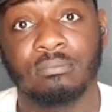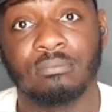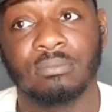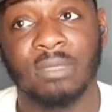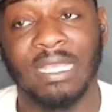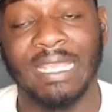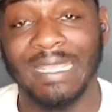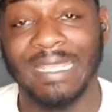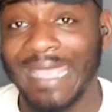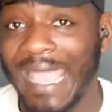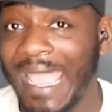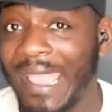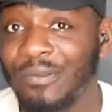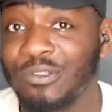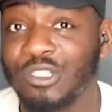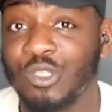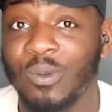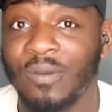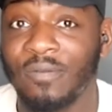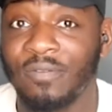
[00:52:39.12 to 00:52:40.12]

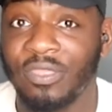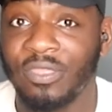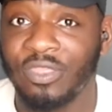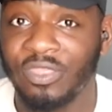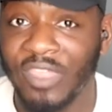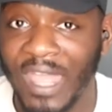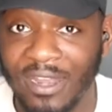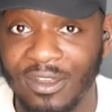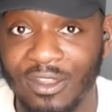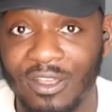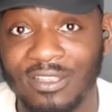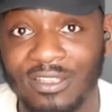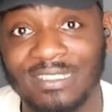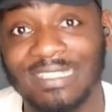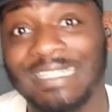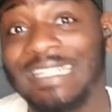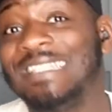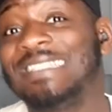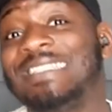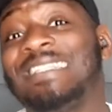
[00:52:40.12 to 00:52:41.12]
encounter with Thanos.
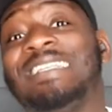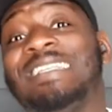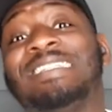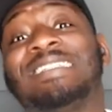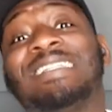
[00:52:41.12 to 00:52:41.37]
He sees